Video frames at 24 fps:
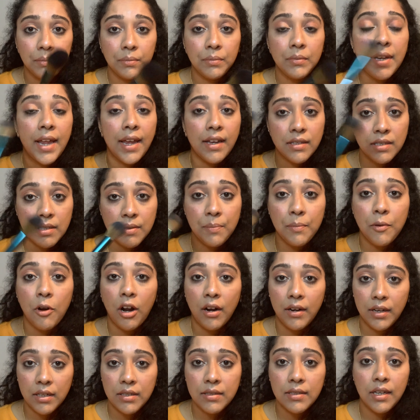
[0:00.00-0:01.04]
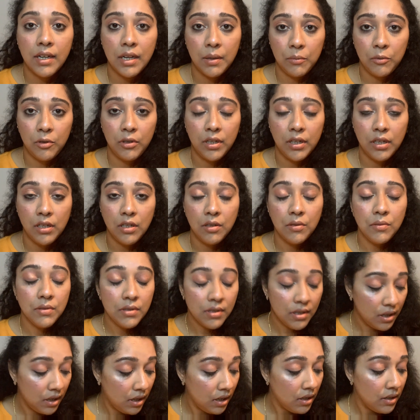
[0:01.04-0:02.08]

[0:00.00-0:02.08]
next products that I'm going to use.